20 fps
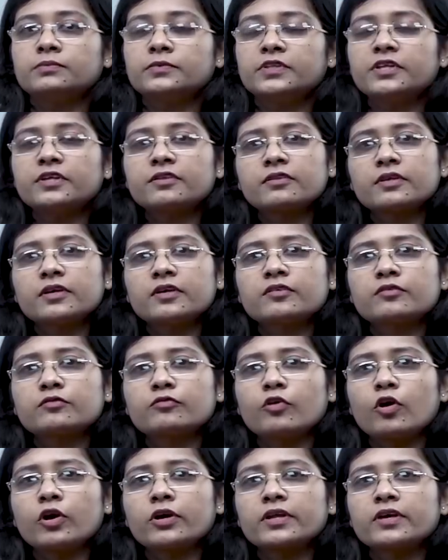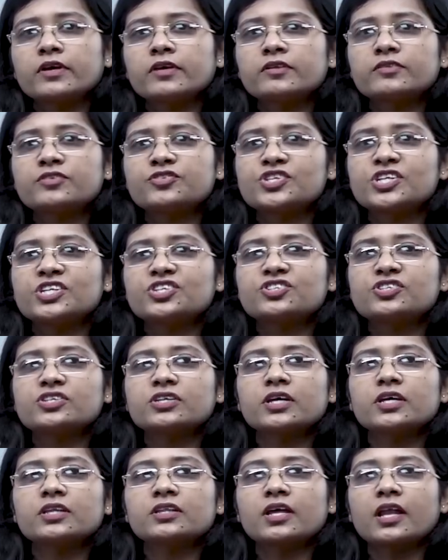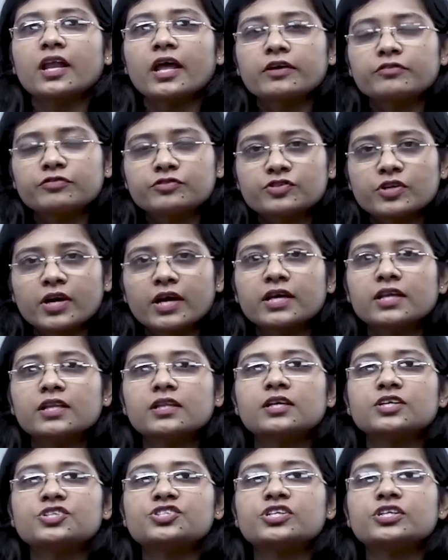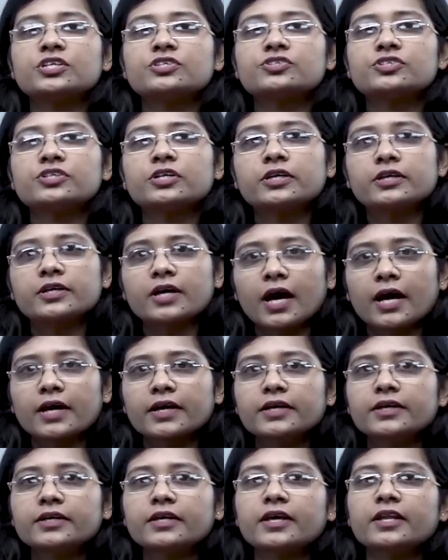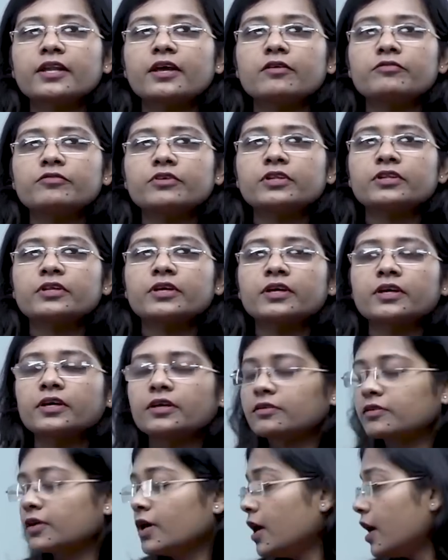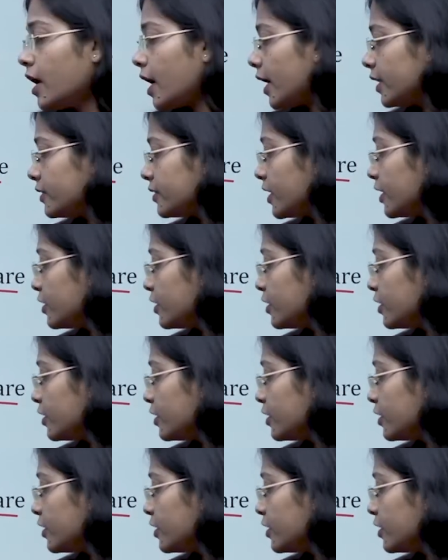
This is what is changing in the lifestyle, the changing diet and everything is. And